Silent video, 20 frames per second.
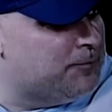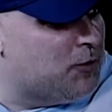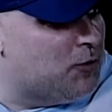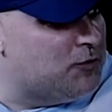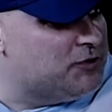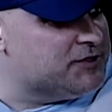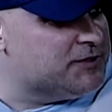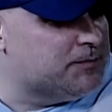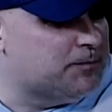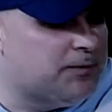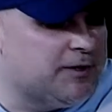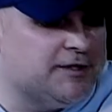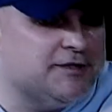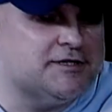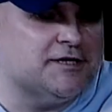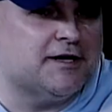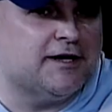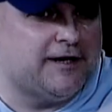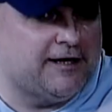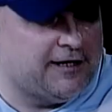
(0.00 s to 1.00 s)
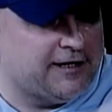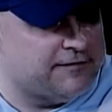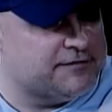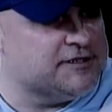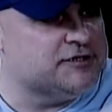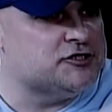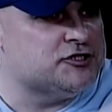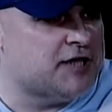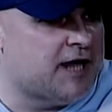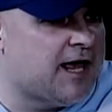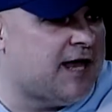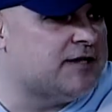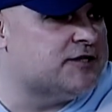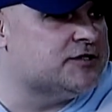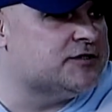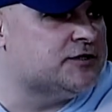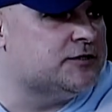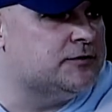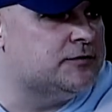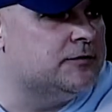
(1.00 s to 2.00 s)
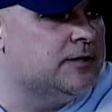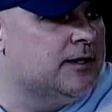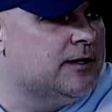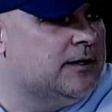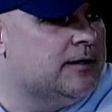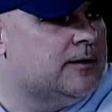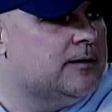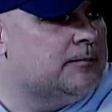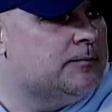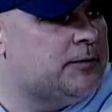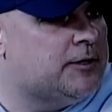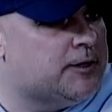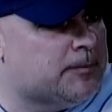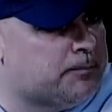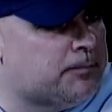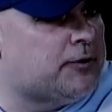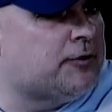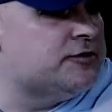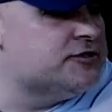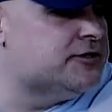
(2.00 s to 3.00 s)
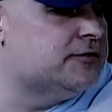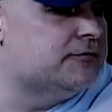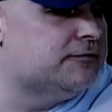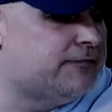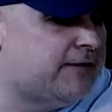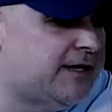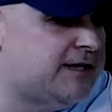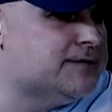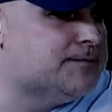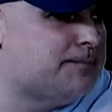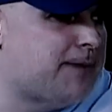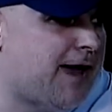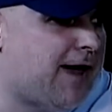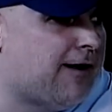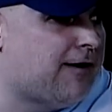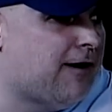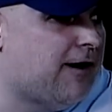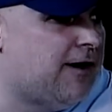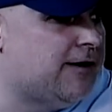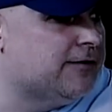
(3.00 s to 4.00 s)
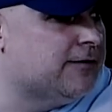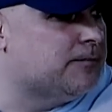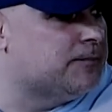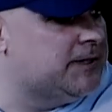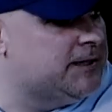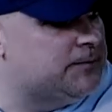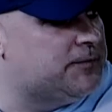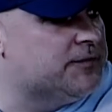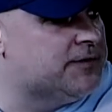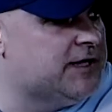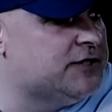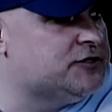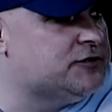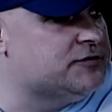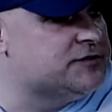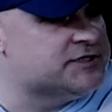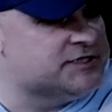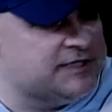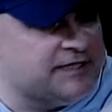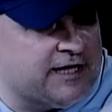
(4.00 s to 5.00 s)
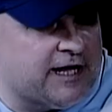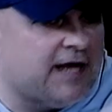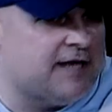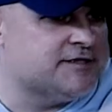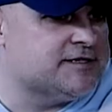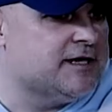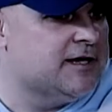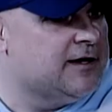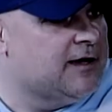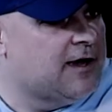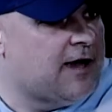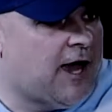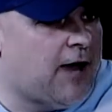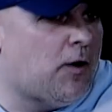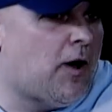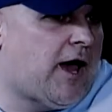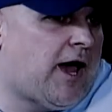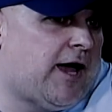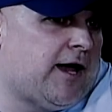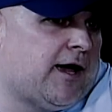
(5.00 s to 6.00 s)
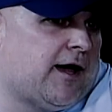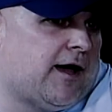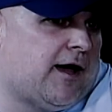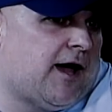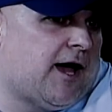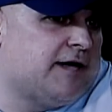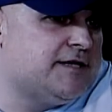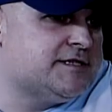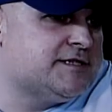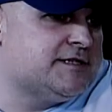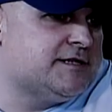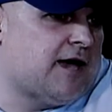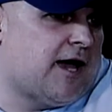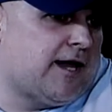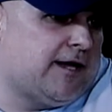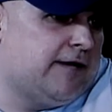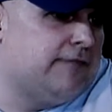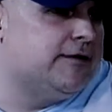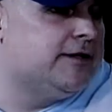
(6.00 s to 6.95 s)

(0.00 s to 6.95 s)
most, but it gives a chance to put a personal face back on the people that you see as... I live